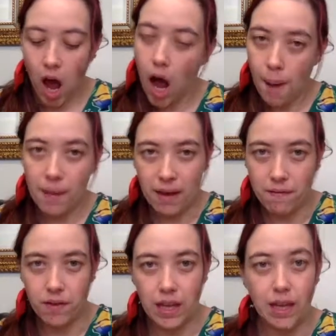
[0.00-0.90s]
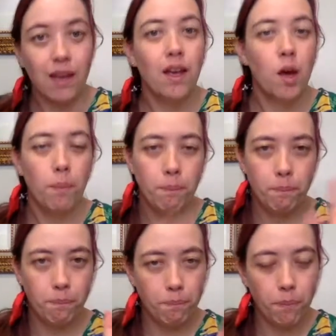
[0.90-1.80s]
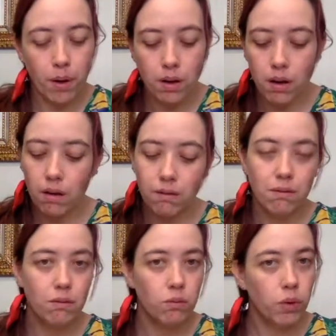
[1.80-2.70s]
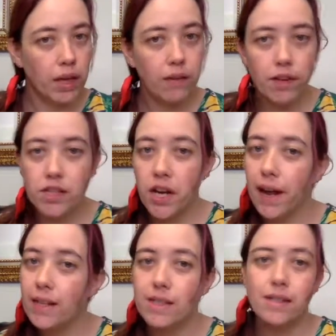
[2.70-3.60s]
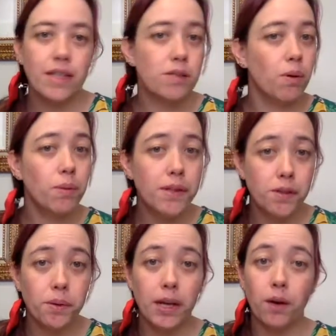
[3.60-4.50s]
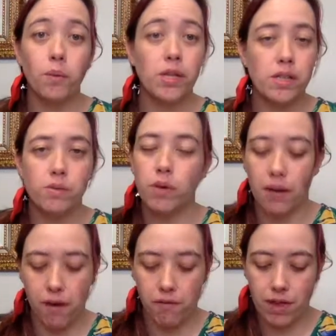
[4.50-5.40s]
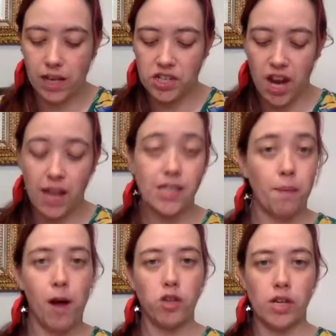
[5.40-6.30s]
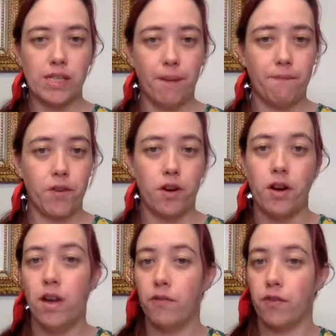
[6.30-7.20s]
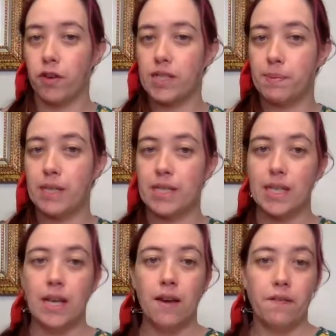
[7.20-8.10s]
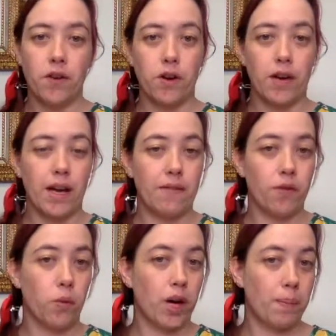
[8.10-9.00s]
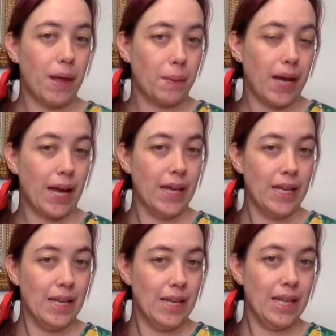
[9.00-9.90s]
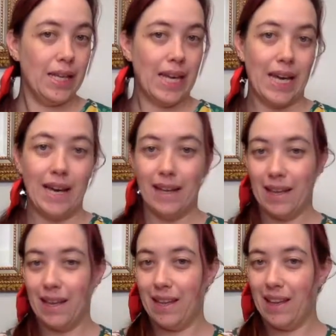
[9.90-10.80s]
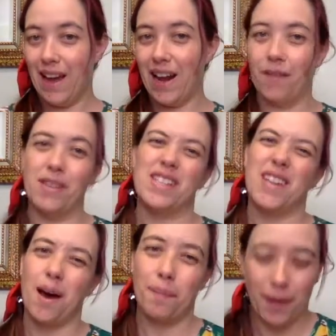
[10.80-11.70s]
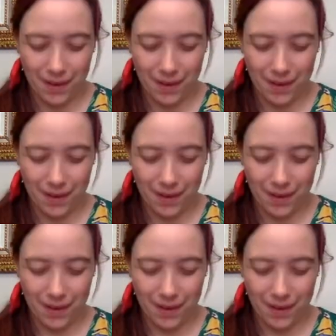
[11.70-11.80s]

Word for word: I'm iffy, but you know, we give it a chance. That's what we do here, we just, we give everything a chance. I'm all dressed up for, for Christmas, for, uh, for work by the way, yeah. I love this top.